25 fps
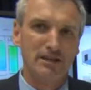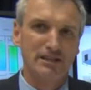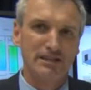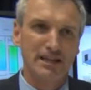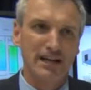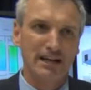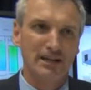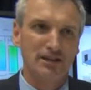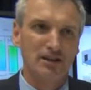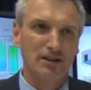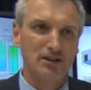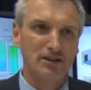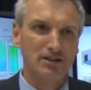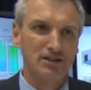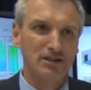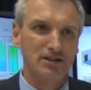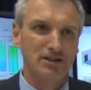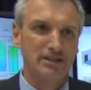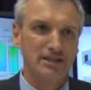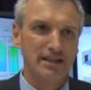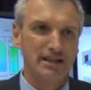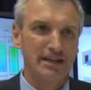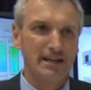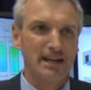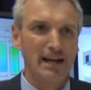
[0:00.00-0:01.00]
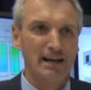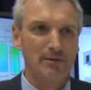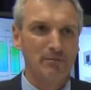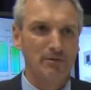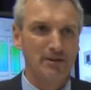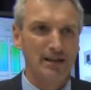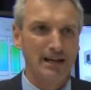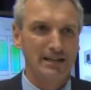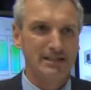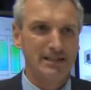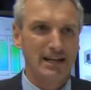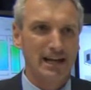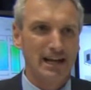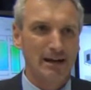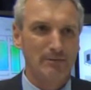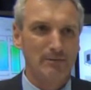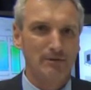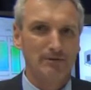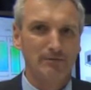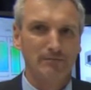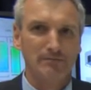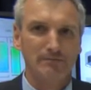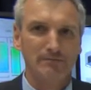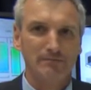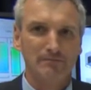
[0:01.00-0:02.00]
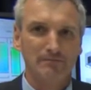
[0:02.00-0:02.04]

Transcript: the technologies that enable that to happen.